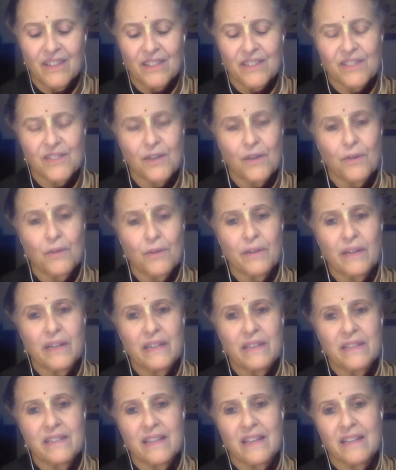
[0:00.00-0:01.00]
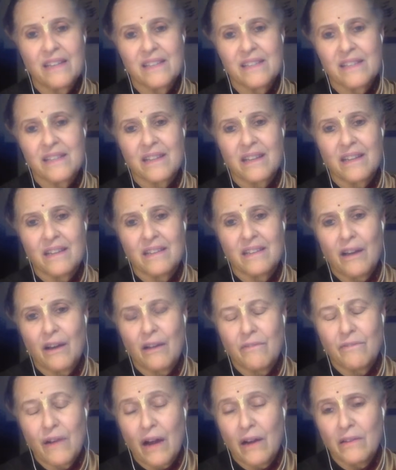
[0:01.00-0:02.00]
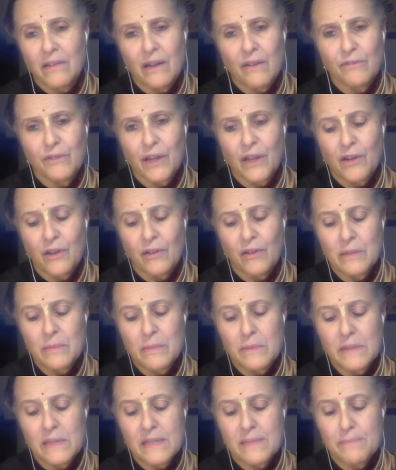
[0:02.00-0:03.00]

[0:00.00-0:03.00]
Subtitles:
So he says, our love can only